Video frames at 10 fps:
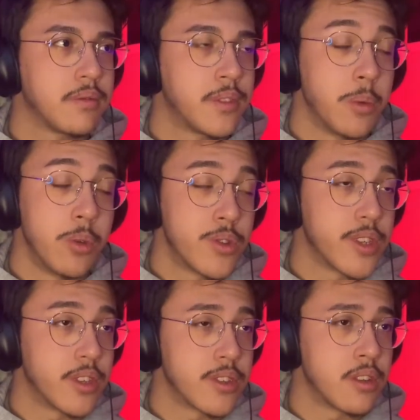The music
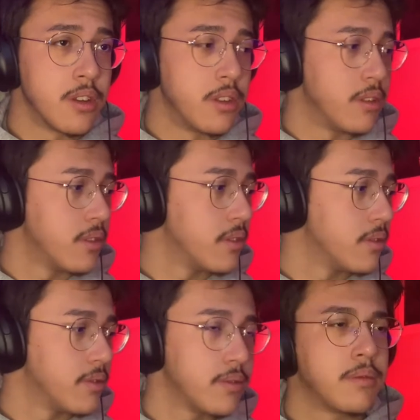is good.
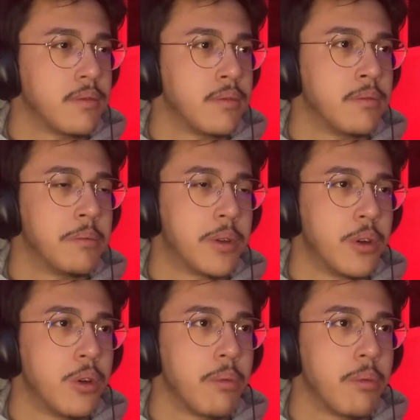Imperial